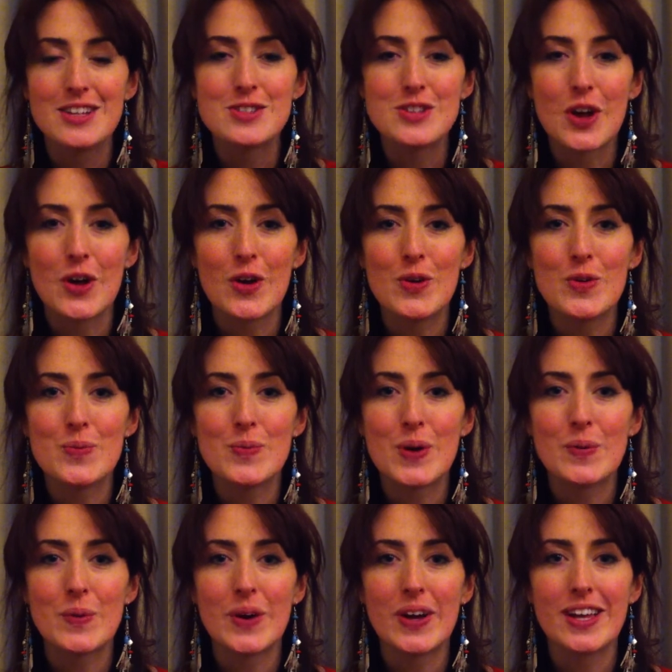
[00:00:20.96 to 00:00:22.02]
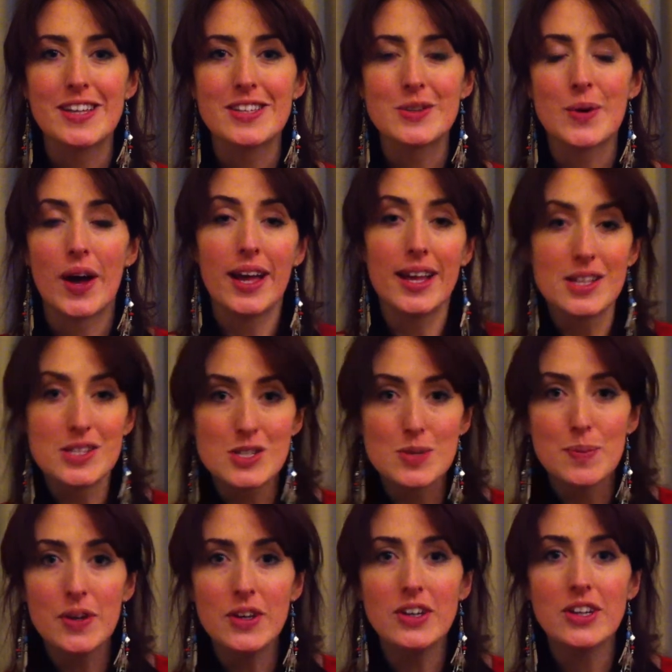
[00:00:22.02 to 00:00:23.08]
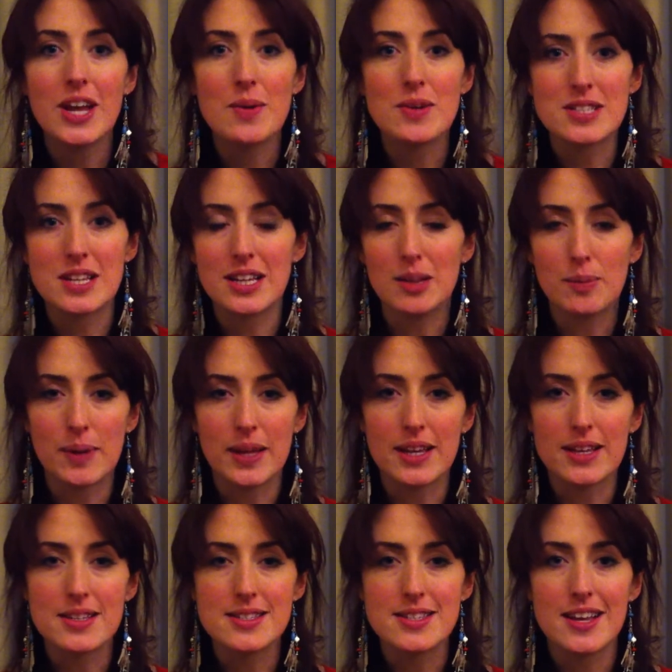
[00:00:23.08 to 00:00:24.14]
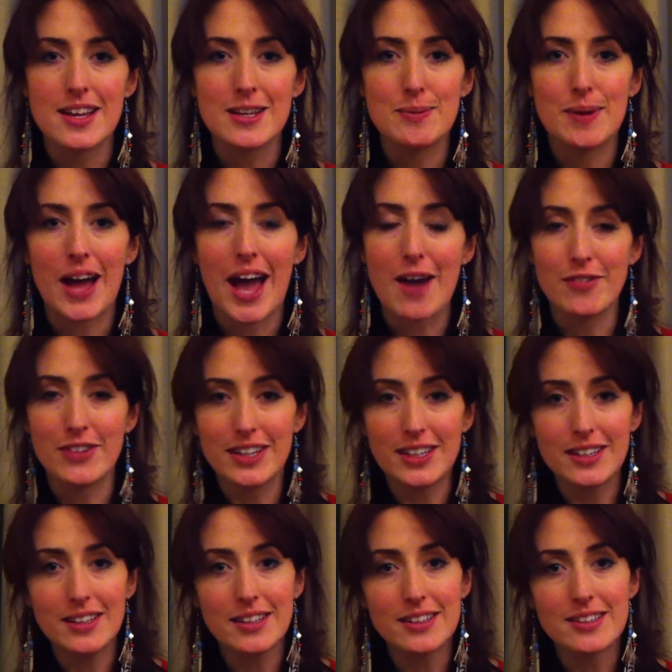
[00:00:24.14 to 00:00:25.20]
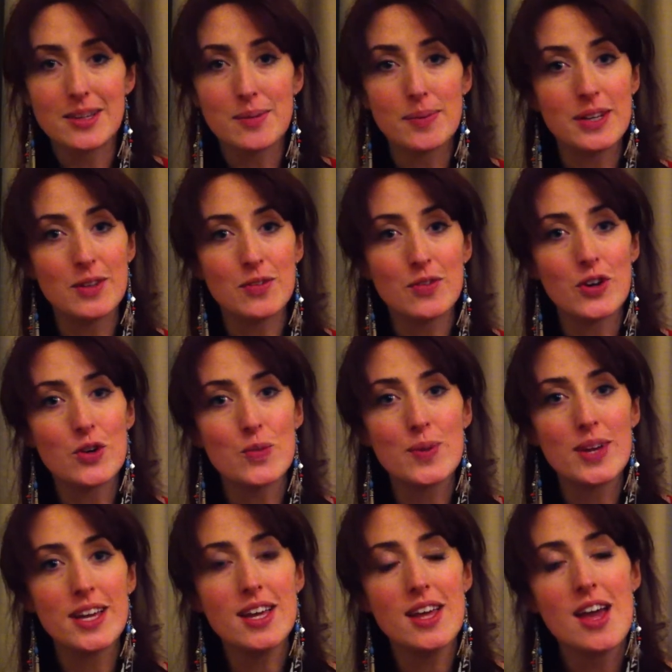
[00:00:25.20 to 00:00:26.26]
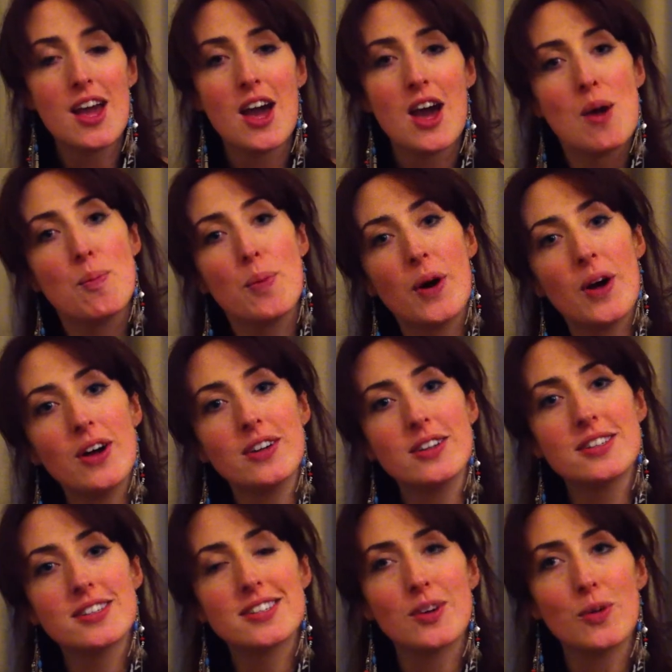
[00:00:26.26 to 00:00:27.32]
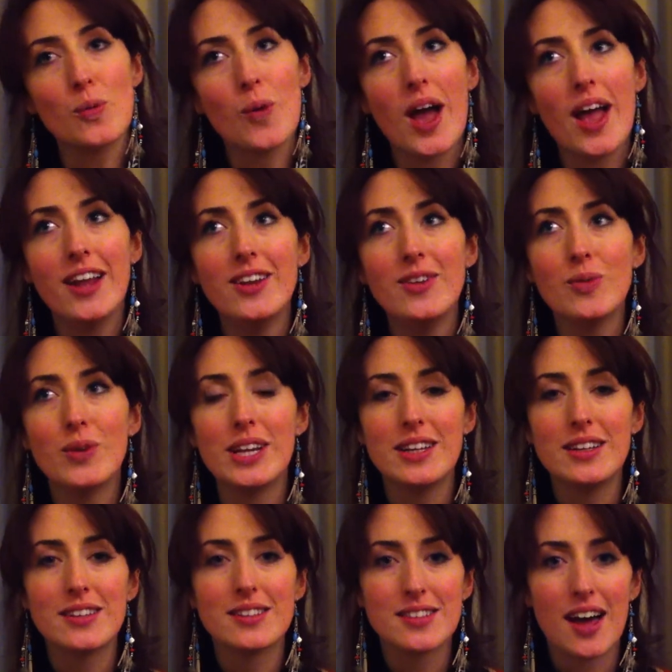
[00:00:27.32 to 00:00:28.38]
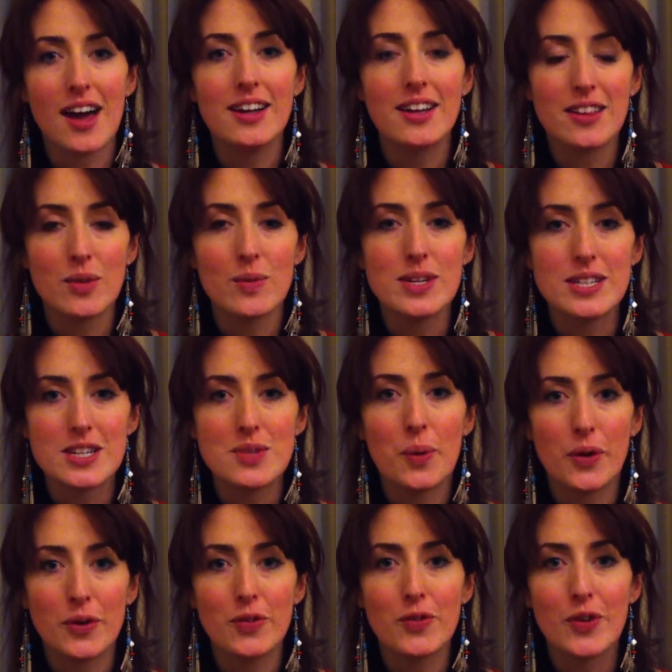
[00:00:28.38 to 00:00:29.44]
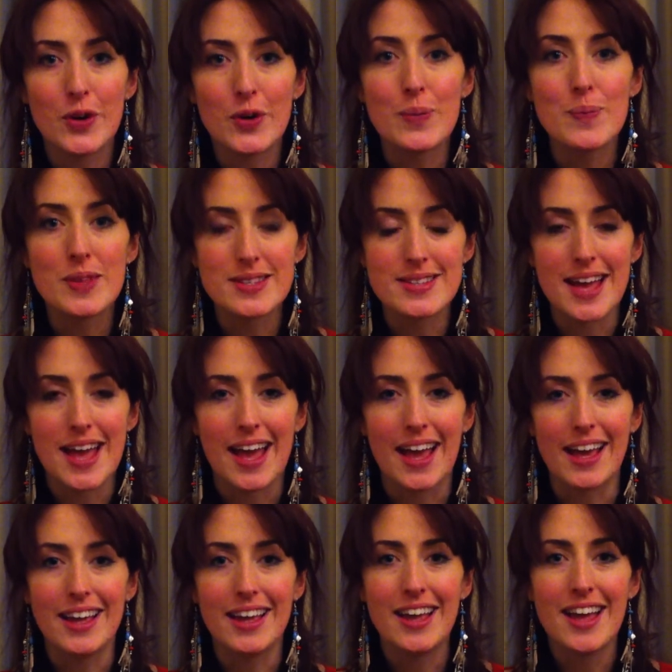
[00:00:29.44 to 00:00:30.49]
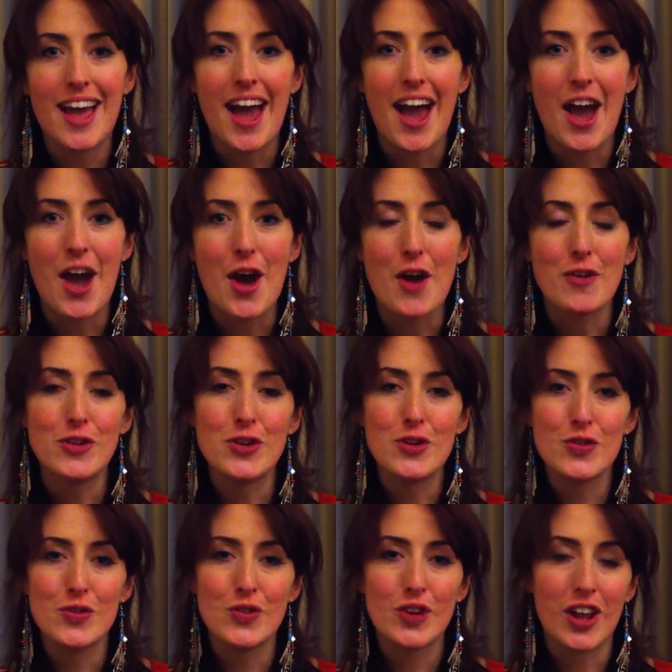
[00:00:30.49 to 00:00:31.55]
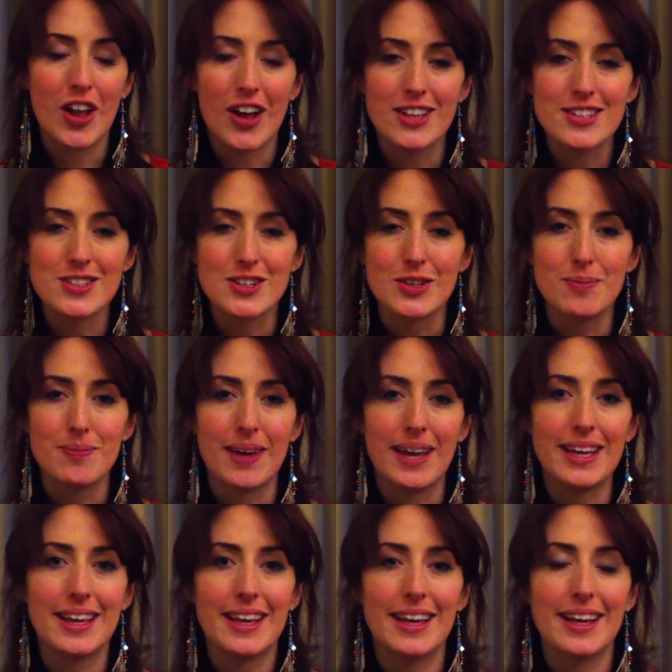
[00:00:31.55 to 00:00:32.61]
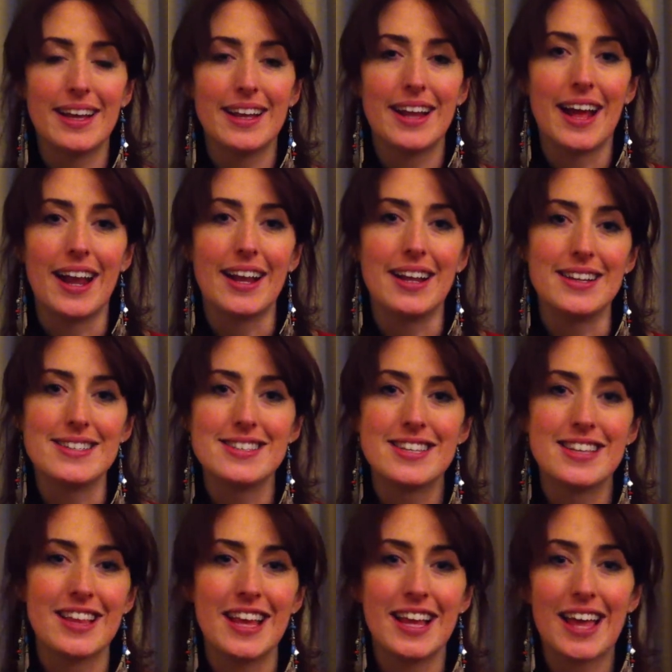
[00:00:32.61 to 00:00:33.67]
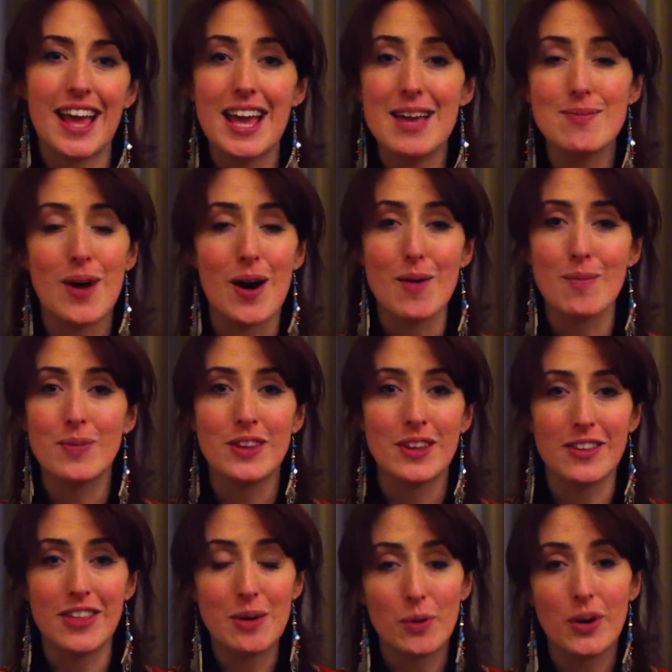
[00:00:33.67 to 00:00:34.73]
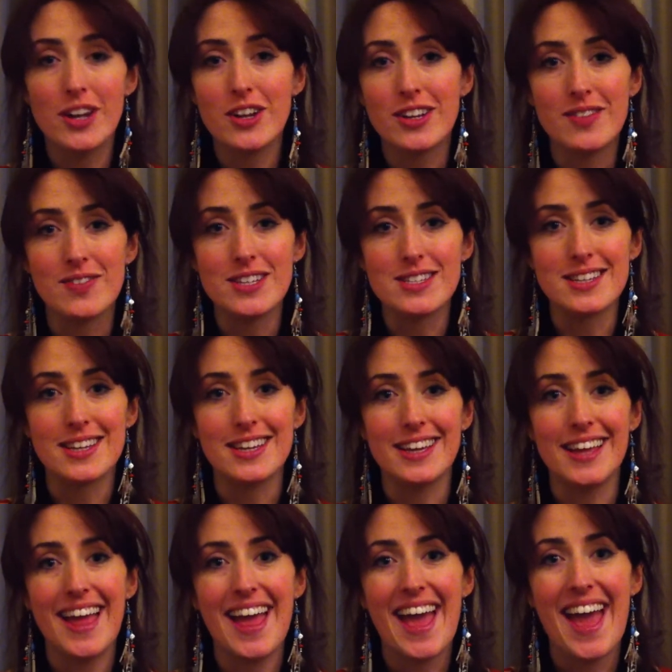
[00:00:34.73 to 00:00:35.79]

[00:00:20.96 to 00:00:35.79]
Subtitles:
So my work is quite intimate, and I was a little bit concerned about having somebody filming. But when we decided that we did want to film the day, a few clients couldn't make it, and it came up, they wanted a DVD.